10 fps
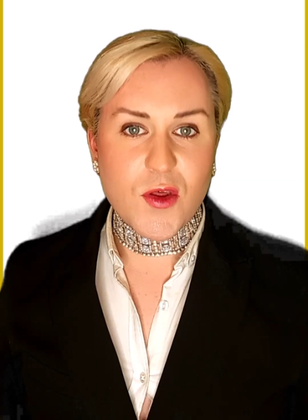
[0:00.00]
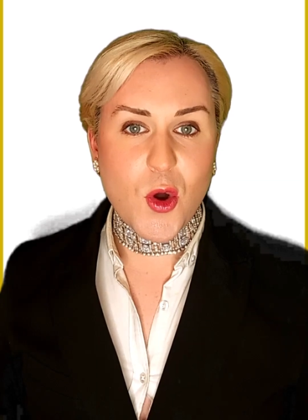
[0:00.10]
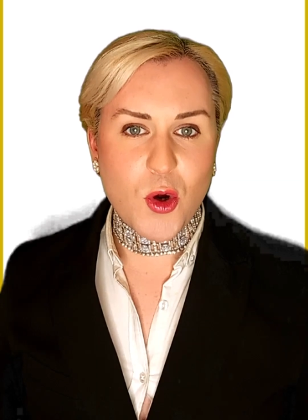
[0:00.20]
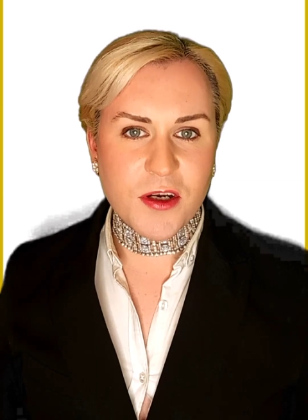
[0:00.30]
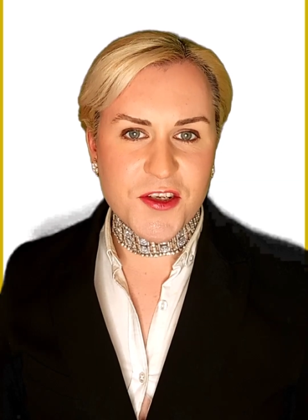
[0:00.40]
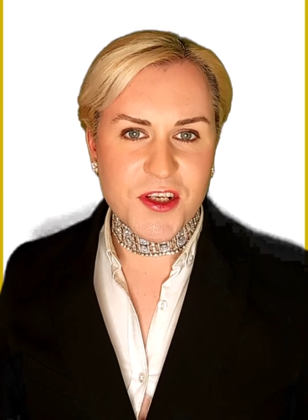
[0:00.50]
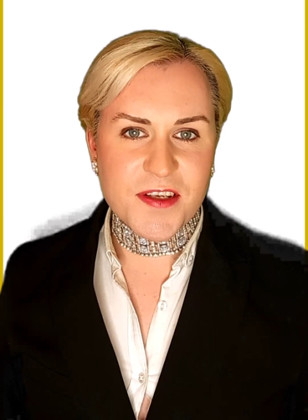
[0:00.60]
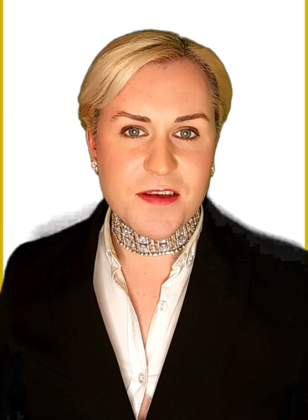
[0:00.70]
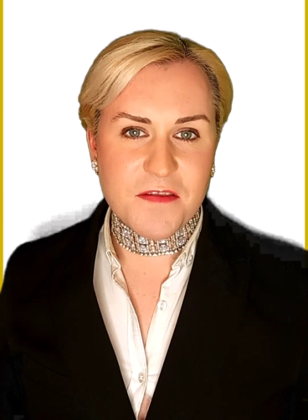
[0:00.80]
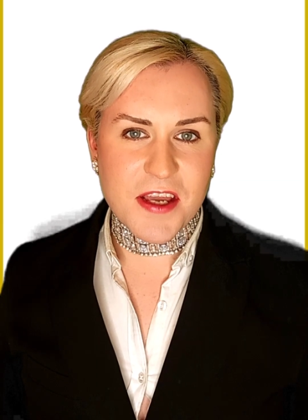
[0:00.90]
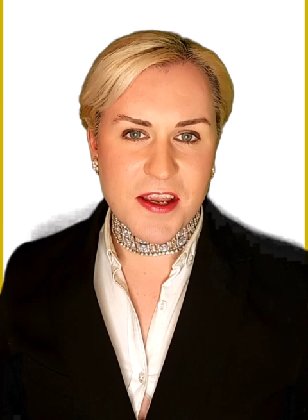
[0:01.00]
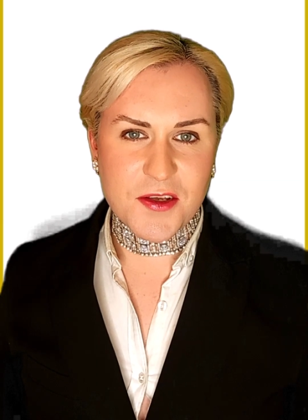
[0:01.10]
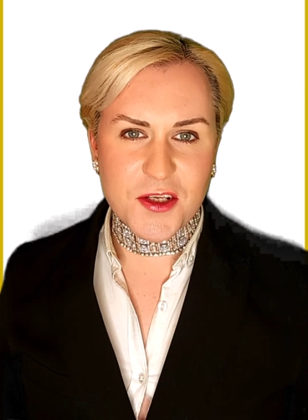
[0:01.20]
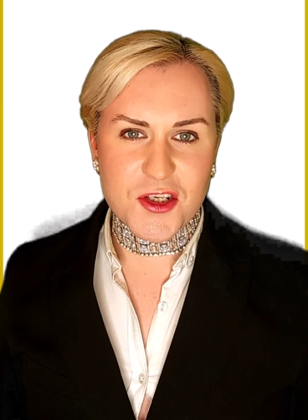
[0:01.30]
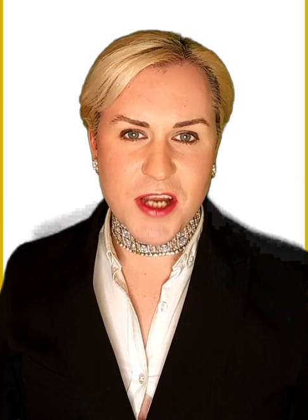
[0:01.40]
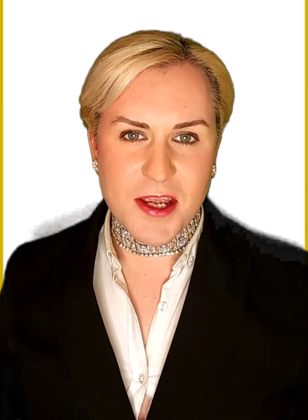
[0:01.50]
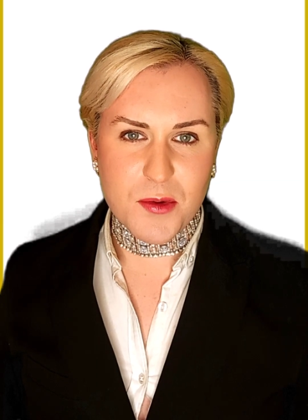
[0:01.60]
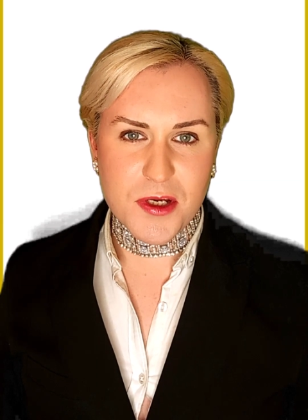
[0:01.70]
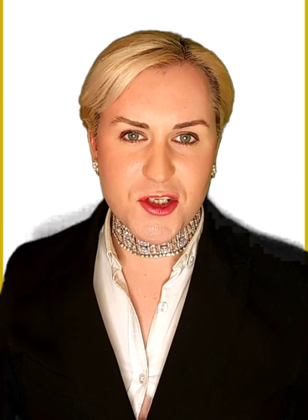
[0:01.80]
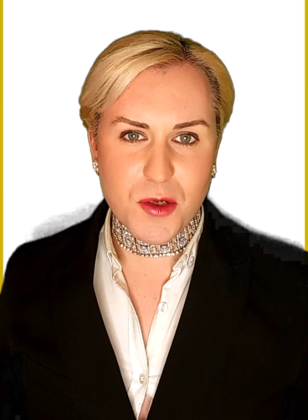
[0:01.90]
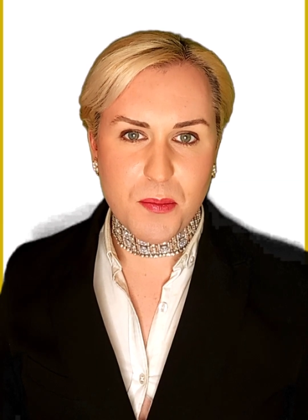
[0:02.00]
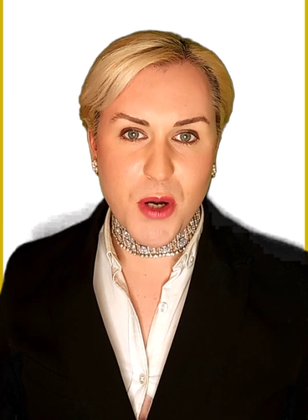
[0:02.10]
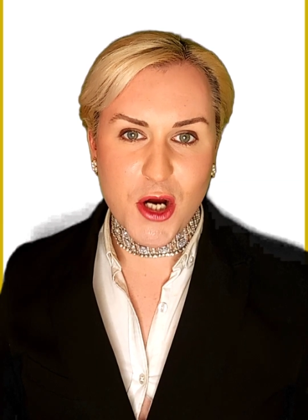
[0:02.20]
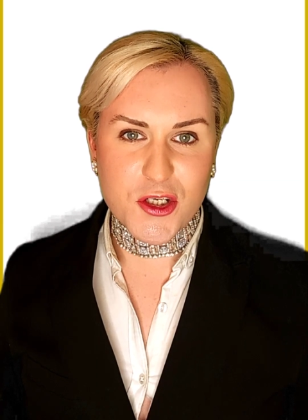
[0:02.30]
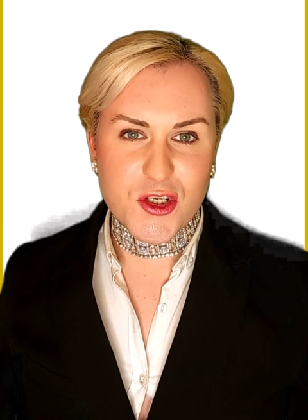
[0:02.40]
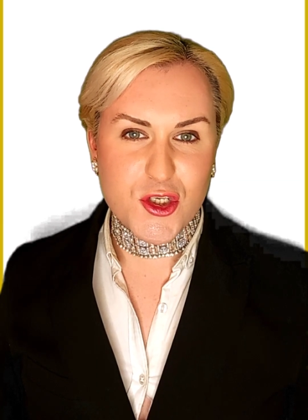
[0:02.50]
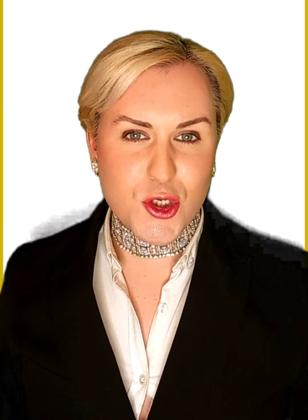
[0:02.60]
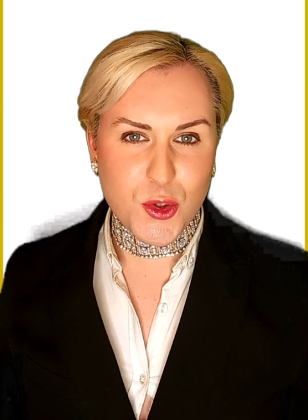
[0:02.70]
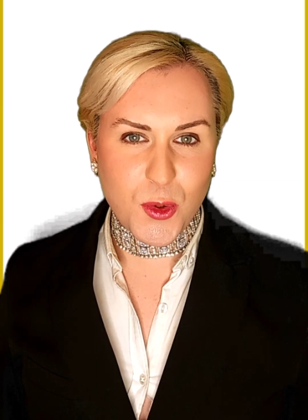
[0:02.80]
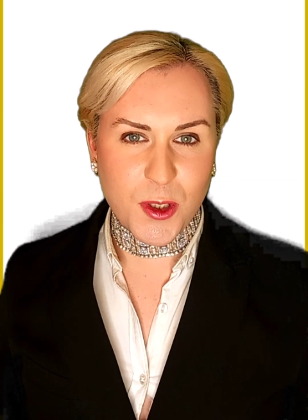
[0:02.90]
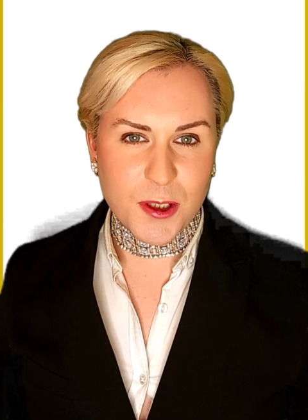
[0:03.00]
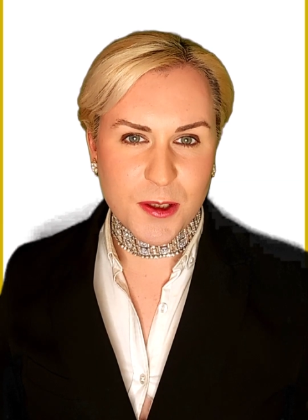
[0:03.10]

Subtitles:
The Origins of the English Language, Part 2.